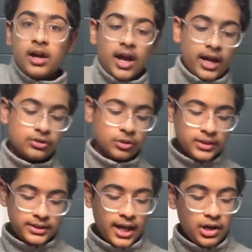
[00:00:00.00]
And so
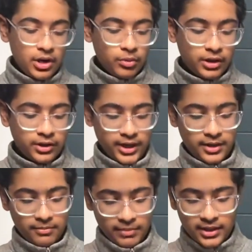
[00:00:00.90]
with that, we're
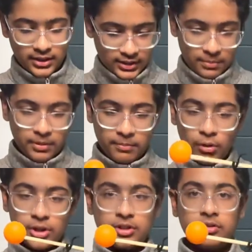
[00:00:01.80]
creating basically a
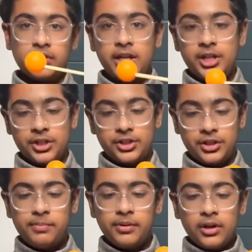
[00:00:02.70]
proportional
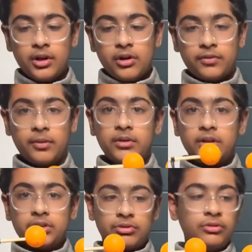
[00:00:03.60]
relationship from
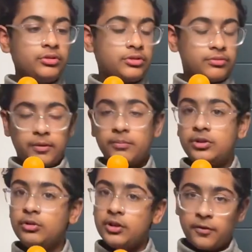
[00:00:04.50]

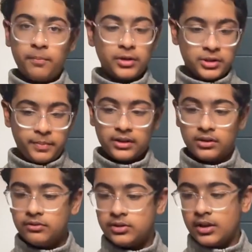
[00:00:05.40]
two different
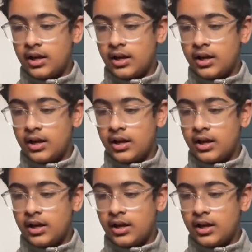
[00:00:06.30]
perspectives,